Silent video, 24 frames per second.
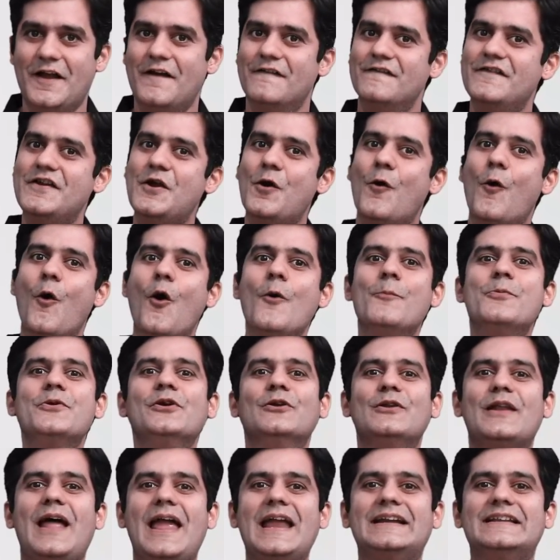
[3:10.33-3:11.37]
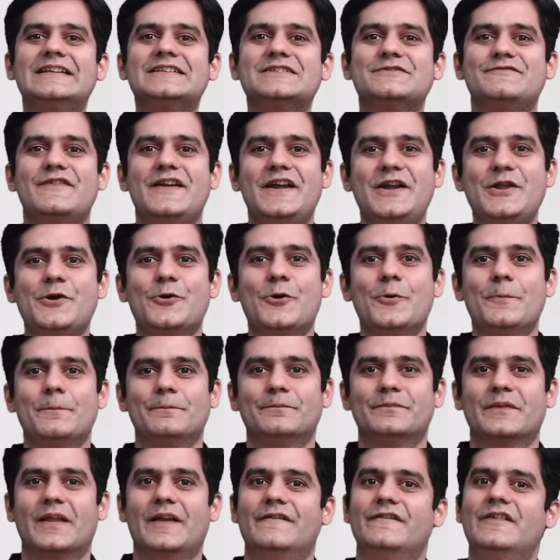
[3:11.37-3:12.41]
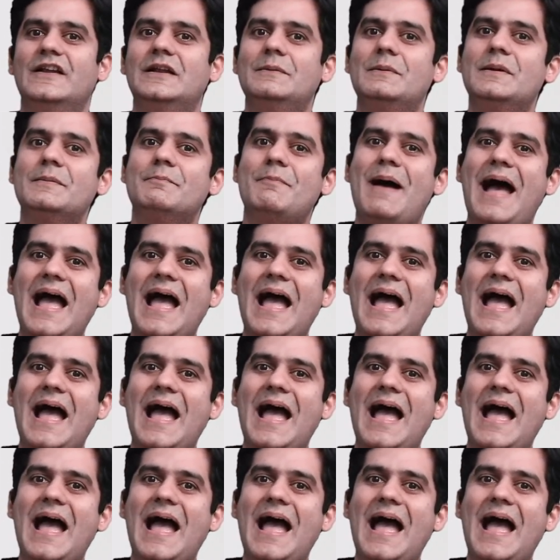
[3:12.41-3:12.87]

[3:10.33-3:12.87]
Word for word: We hope you liked this video. We'll be